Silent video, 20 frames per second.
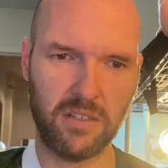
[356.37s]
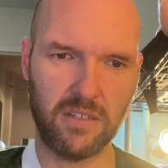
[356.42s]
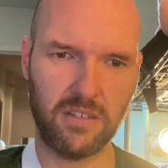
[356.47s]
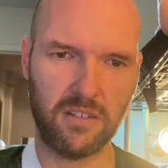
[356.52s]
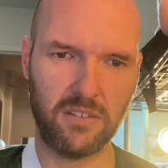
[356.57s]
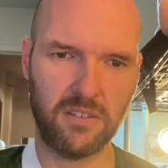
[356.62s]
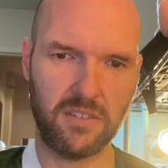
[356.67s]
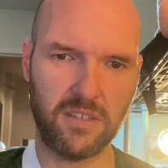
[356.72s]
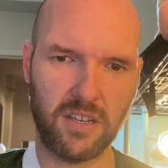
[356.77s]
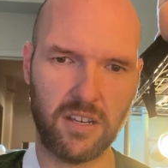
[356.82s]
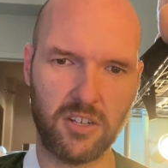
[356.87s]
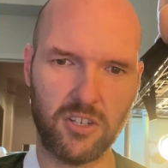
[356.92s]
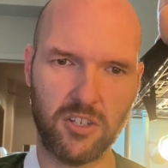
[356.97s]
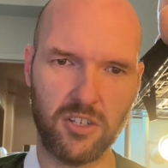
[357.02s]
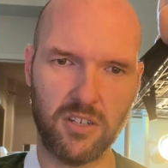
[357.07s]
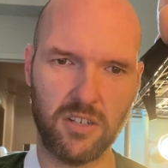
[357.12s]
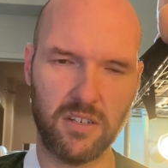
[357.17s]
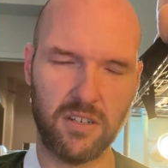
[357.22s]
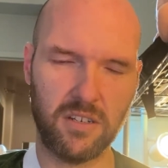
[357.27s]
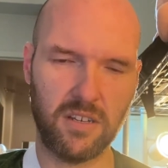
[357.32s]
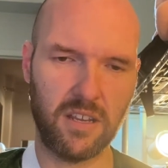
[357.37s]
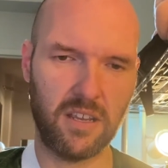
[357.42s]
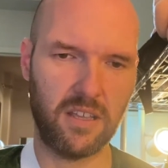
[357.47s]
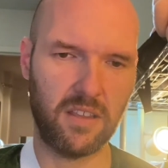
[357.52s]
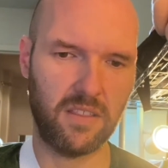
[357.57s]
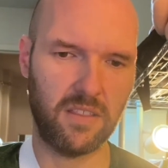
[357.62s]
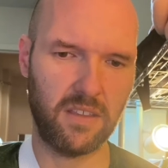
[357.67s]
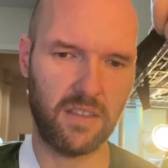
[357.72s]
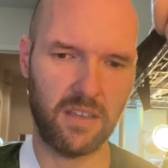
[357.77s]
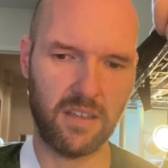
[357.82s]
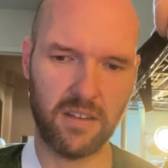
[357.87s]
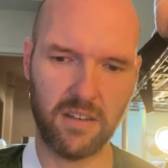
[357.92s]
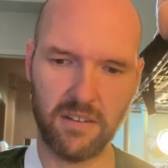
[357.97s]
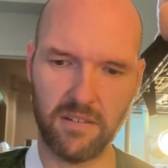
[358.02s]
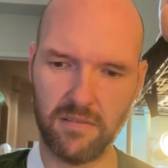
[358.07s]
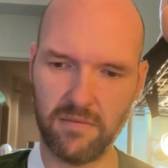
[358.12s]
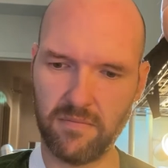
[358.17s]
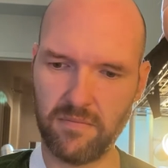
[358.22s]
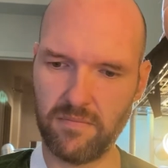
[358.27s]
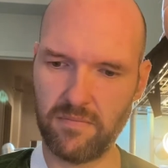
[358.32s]
little section, and
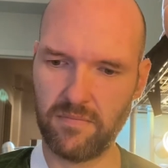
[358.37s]
then